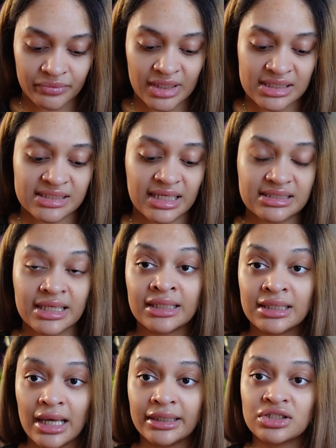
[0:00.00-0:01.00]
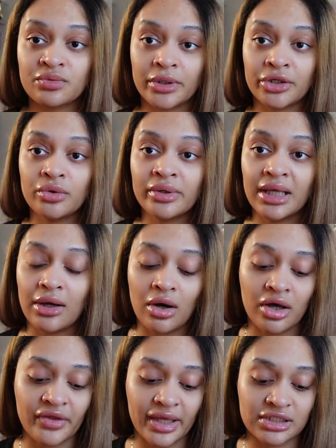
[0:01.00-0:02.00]
$6.99 is where you'll get
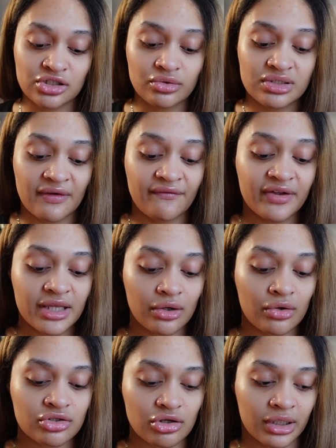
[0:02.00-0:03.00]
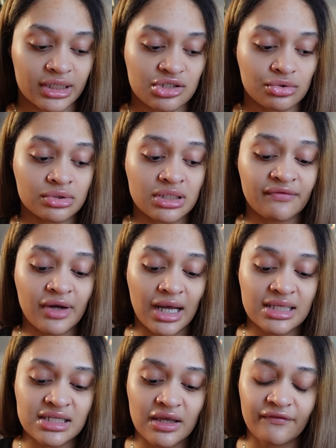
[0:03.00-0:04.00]
all the exclusive videos, all exclusive
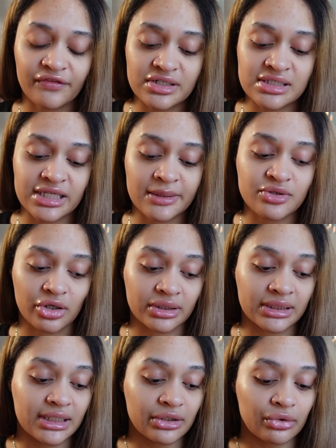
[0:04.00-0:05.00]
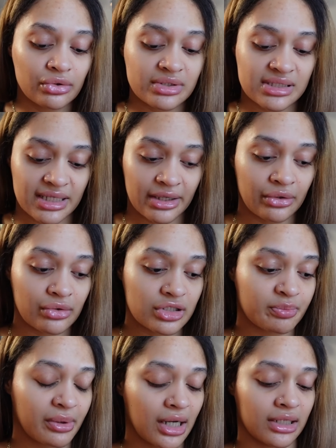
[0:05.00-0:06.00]
content, first dibs on deals, sales,
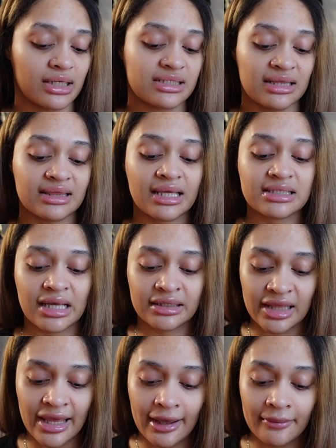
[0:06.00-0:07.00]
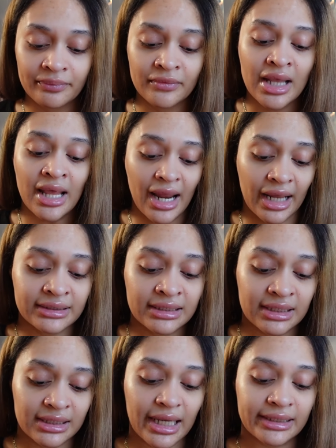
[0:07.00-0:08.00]
products, and things like that. And then
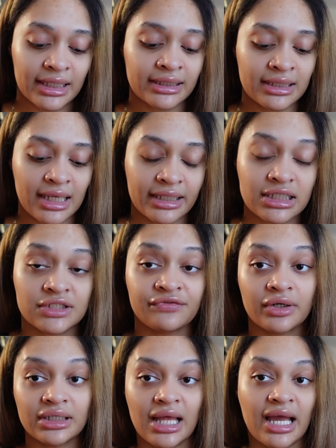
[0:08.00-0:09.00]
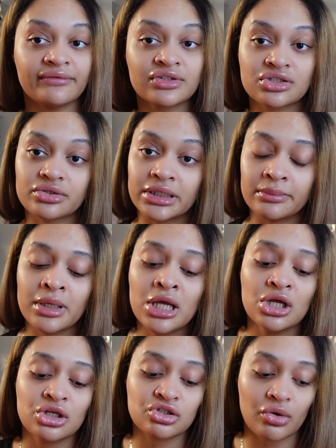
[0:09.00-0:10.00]
the 9.99 is for live stream.
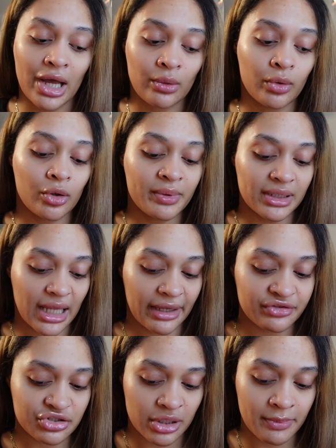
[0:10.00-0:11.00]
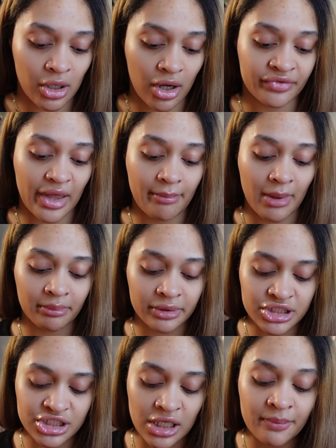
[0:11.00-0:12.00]
So I will be live streaming on that
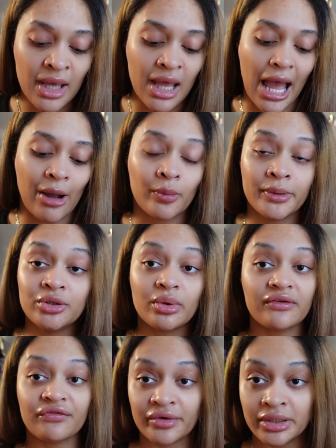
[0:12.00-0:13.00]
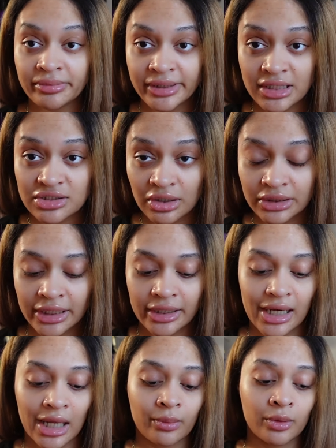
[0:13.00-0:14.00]
membership. I will be doing free readings on there.
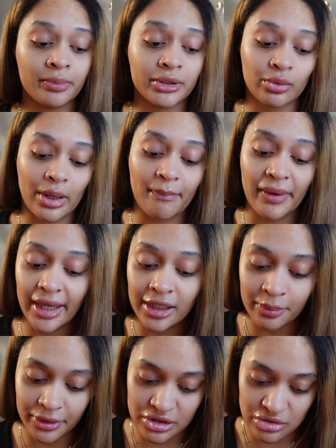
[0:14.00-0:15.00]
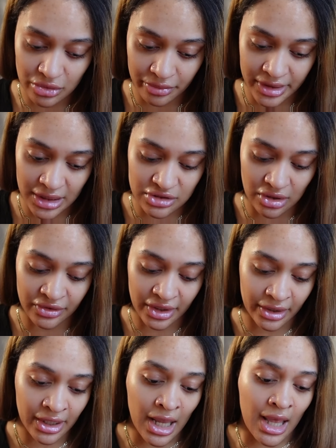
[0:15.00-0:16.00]
I will be doing paid personal readings on
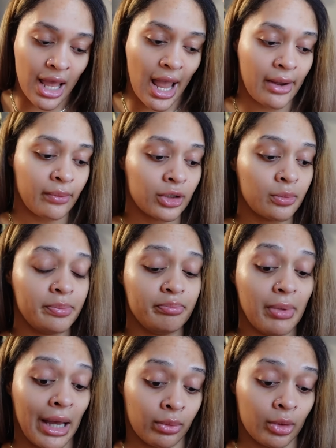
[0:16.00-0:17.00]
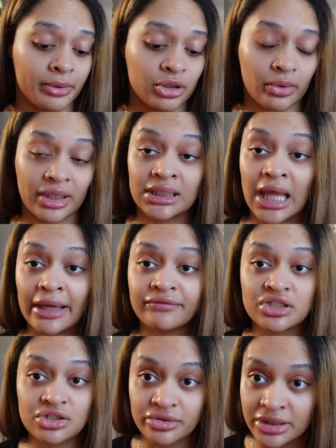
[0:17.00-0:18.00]
there. I would I will be doing live
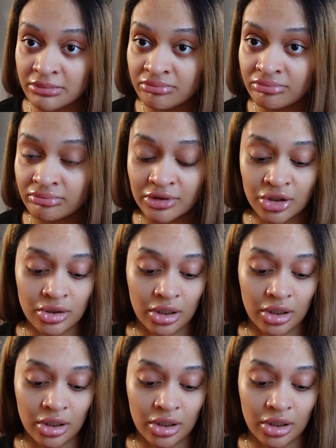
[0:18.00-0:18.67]
stream, you